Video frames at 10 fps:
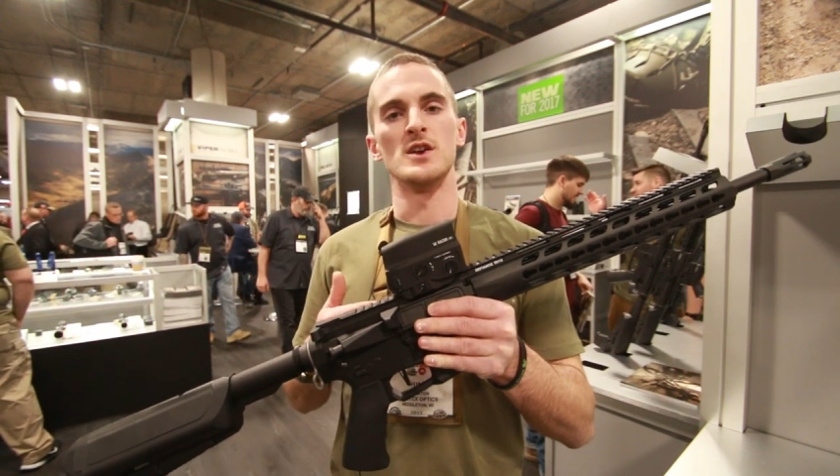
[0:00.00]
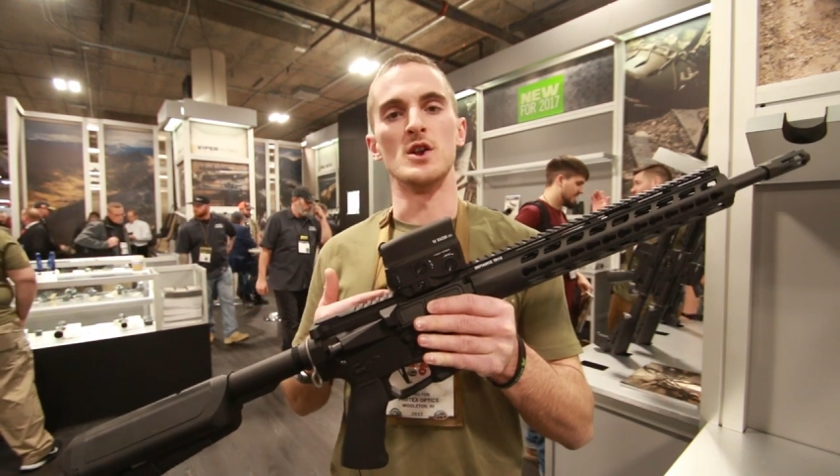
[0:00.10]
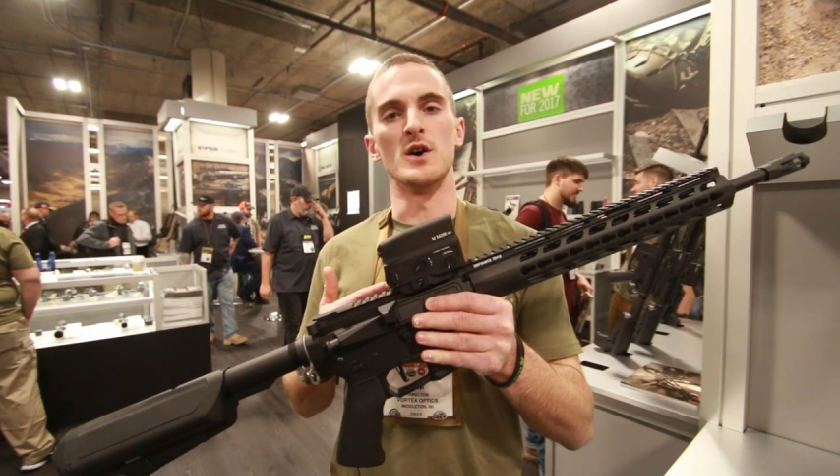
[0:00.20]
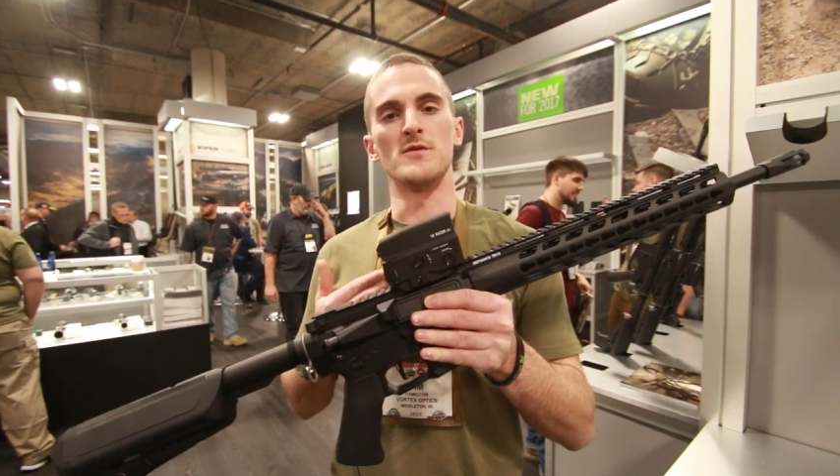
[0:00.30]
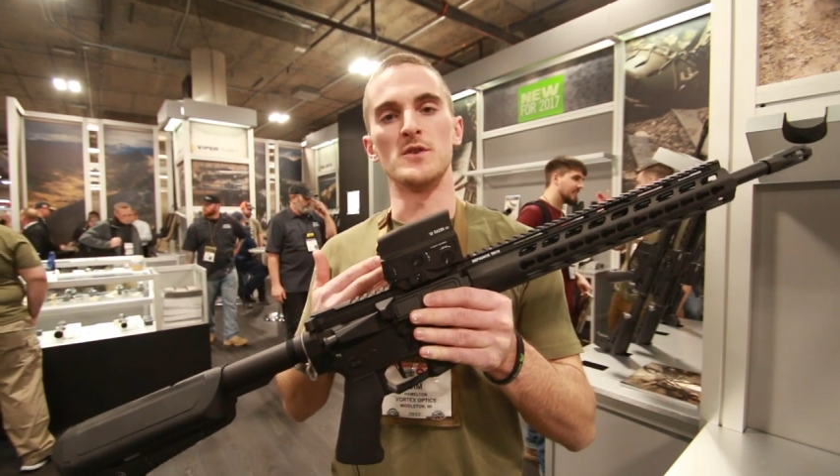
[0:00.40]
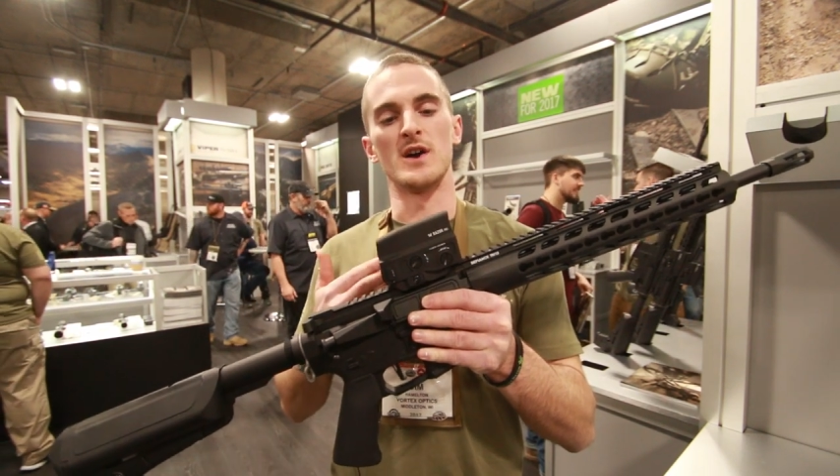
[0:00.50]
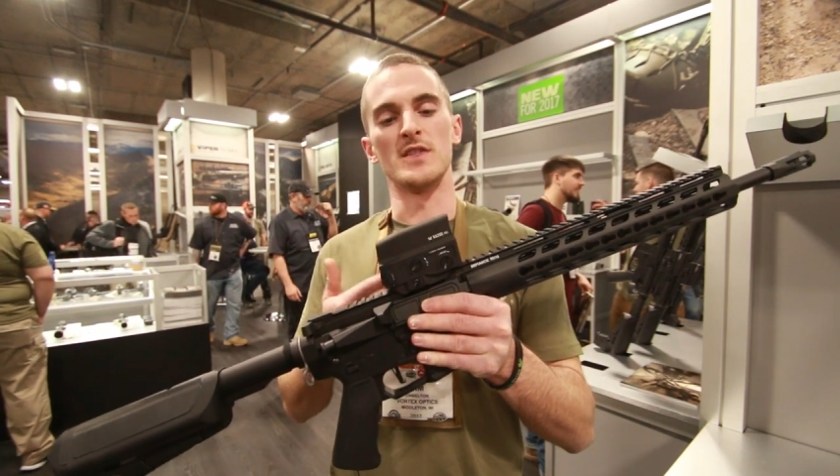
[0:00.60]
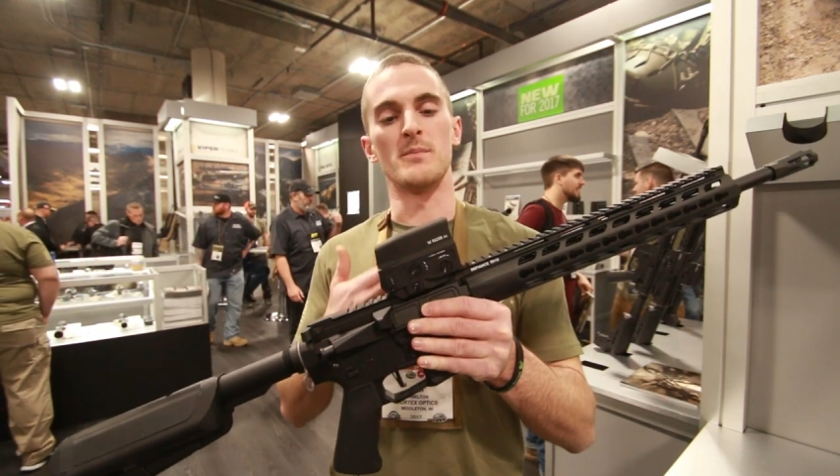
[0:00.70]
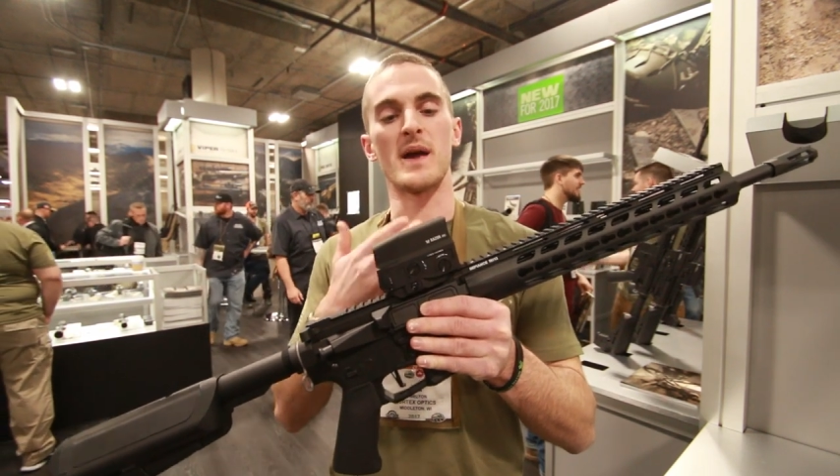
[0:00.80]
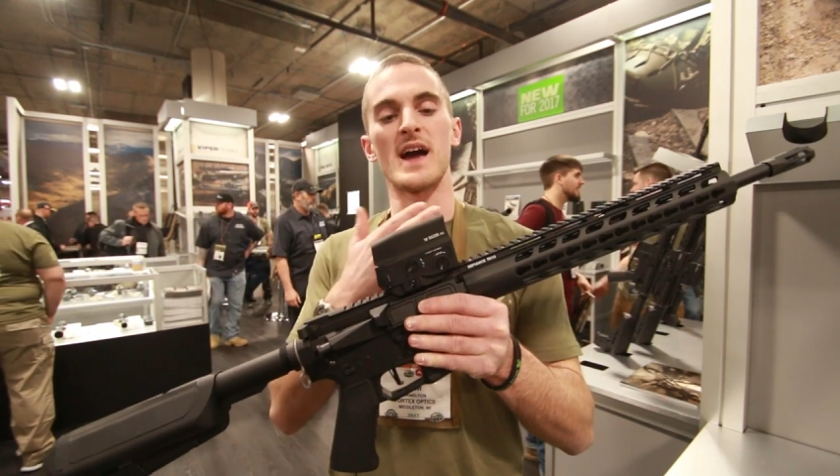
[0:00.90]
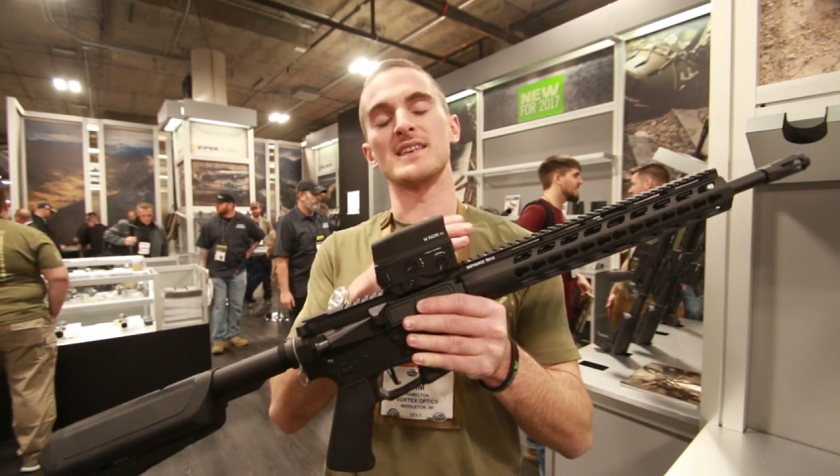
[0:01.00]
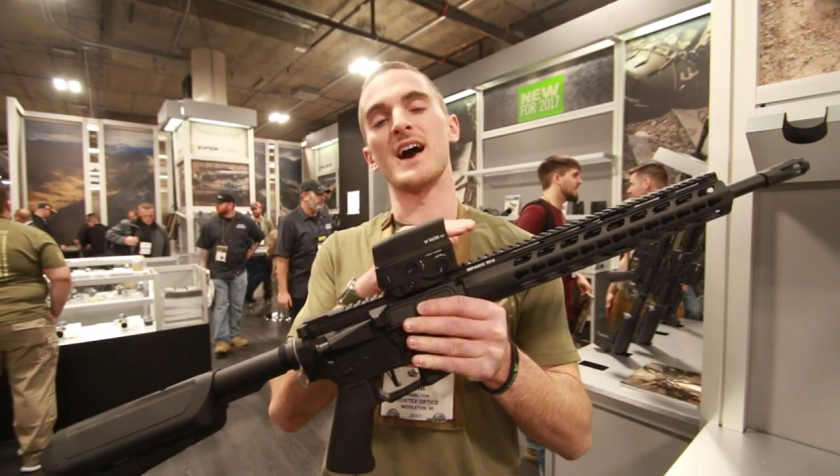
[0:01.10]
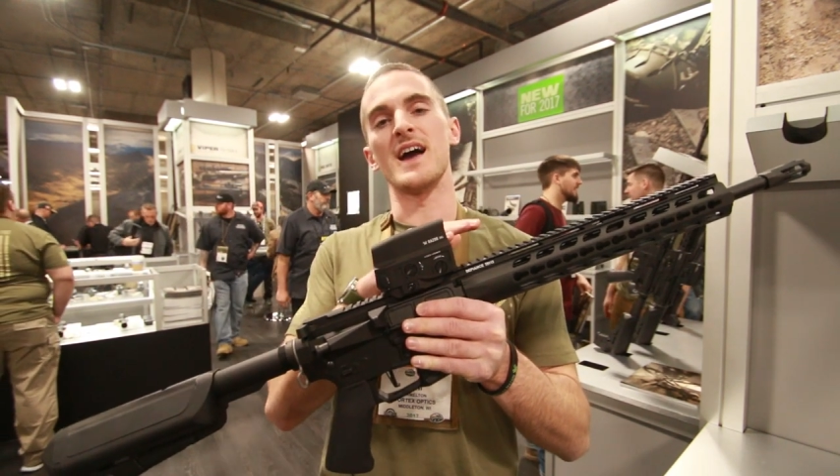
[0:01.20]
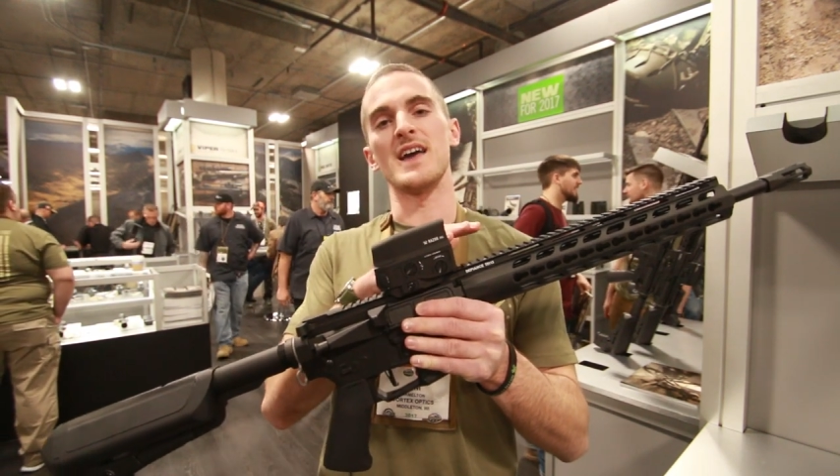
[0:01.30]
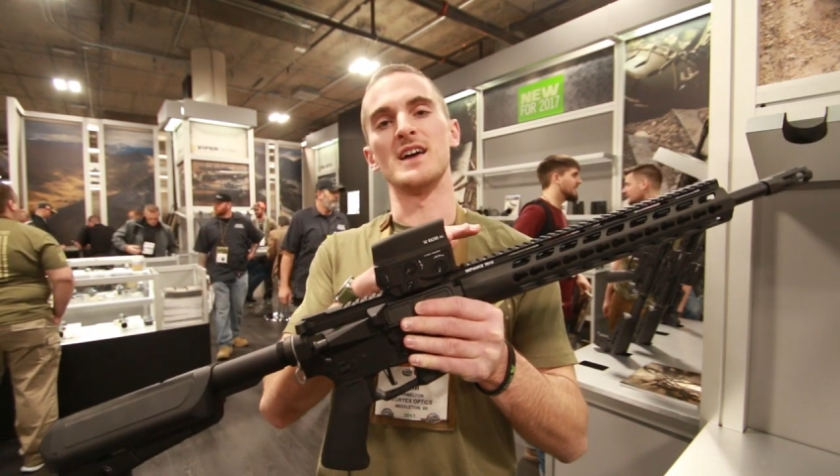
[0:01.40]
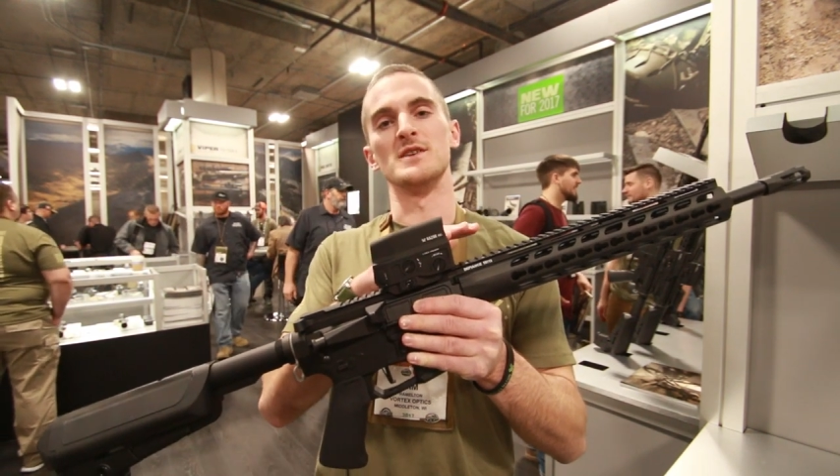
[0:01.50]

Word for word: you know, if you're on the bad guy